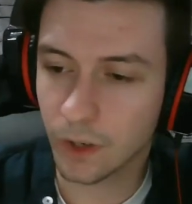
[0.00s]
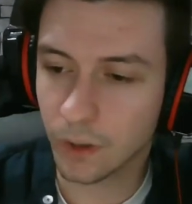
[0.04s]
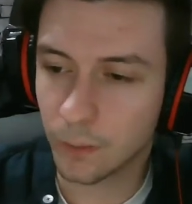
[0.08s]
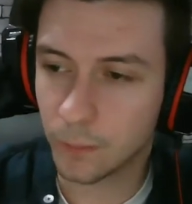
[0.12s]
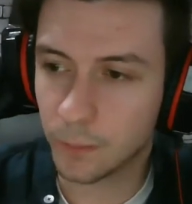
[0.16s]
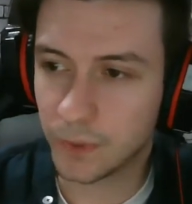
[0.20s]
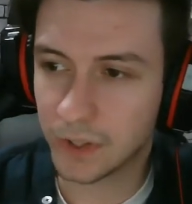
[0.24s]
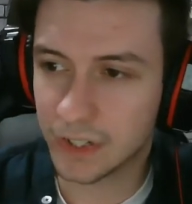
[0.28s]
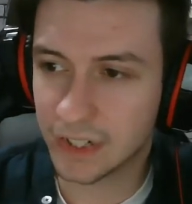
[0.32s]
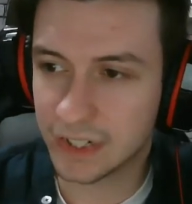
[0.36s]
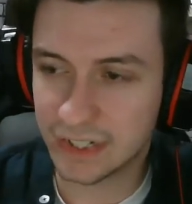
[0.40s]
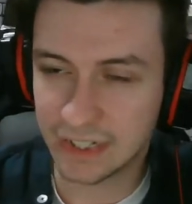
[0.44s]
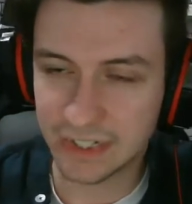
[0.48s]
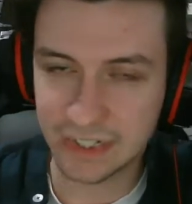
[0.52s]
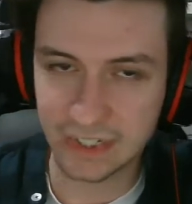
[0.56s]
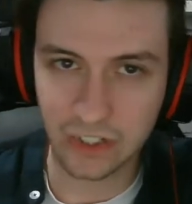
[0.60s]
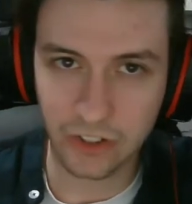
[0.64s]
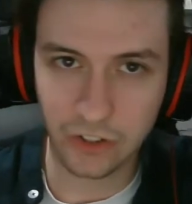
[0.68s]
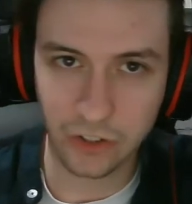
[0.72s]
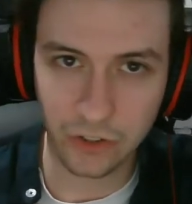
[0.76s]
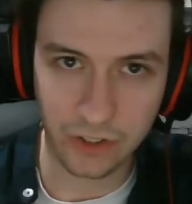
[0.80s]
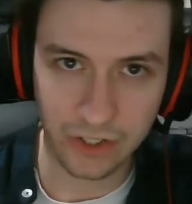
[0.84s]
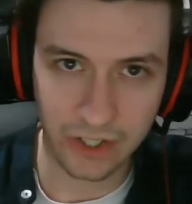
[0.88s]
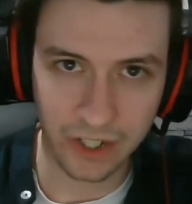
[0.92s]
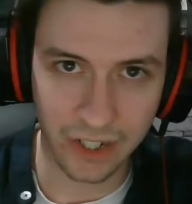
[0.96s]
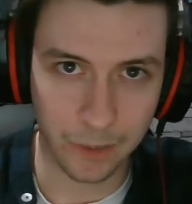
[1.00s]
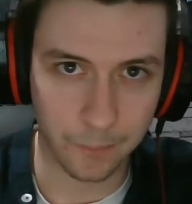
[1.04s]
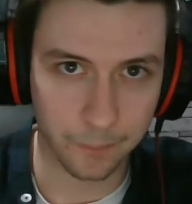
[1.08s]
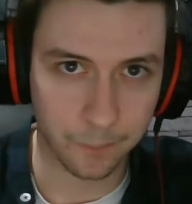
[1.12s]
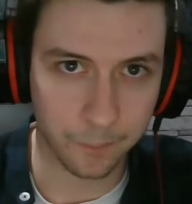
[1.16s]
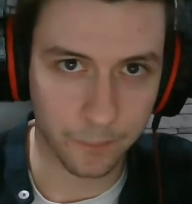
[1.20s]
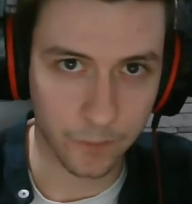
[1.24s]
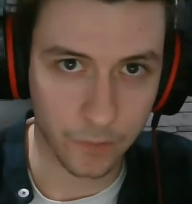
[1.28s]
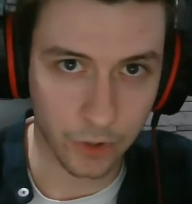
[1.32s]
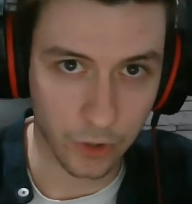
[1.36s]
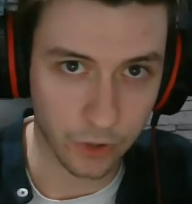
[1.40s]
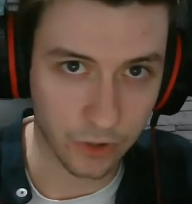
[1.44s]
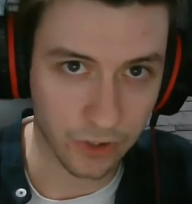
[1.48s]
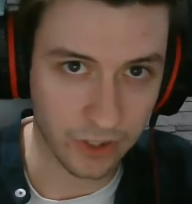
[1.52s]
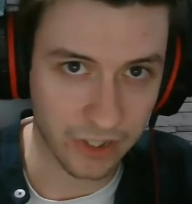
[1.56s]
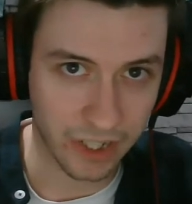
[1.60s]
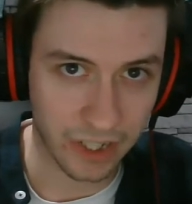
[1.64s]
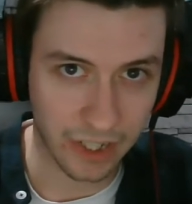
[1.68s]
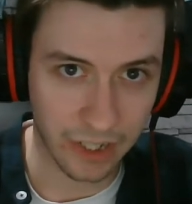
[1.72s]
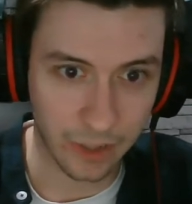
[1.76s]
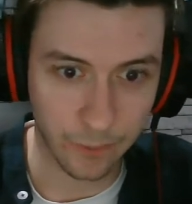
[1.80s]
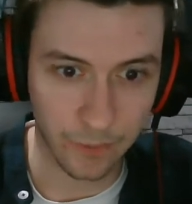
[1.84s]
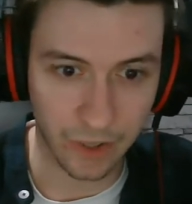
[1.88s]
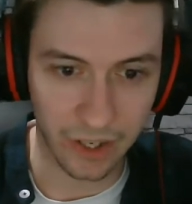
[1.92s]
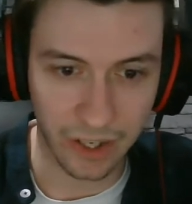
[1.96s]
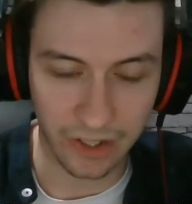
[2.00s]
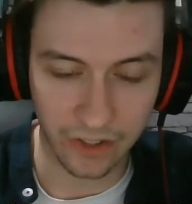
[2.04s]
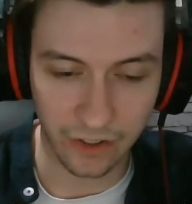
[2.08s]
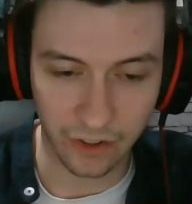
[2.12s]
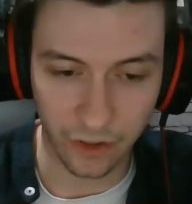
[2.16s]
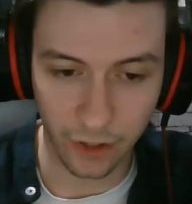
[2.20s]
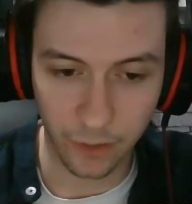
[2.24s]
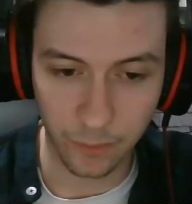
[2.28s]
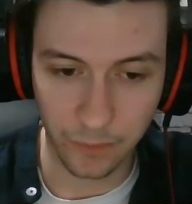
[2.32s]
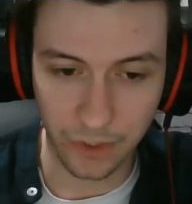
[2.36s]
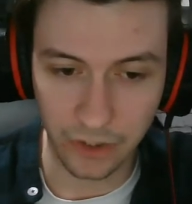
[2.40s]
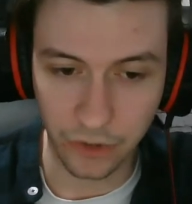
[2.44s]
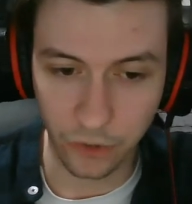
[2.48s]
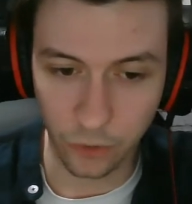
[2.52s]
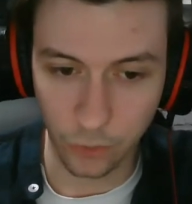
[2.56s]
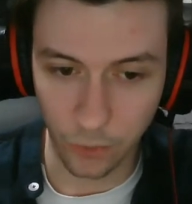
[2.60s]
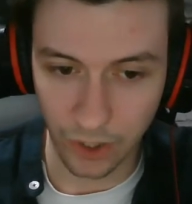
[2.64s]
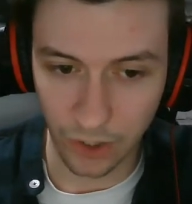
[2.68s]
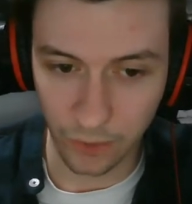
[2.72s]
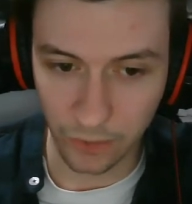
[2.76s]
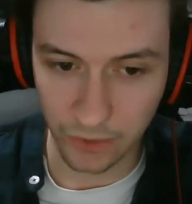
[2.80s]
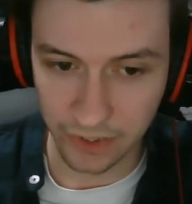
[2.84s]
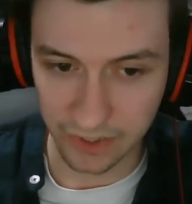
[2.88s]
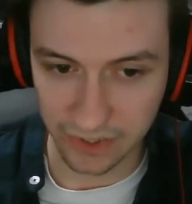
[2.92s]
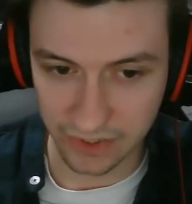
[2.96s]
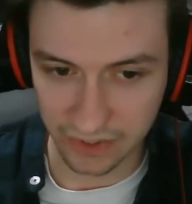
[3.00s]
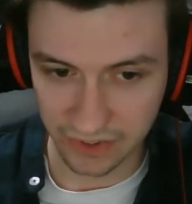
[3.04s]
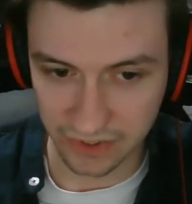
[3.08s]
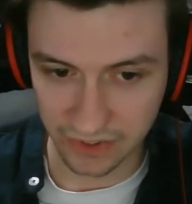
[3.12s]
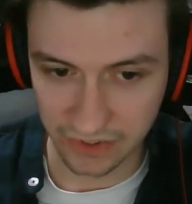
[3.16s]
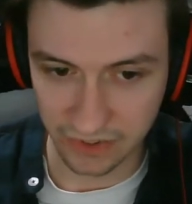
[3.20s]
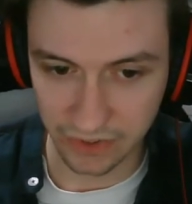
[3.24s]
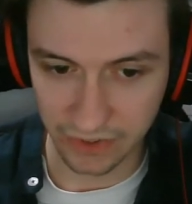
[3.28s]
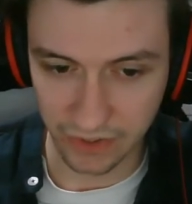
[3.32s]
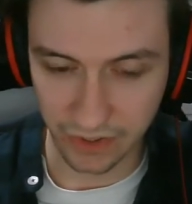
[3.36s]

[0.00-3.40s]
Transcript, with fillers: but it is a good game a good game and I hope they do well with this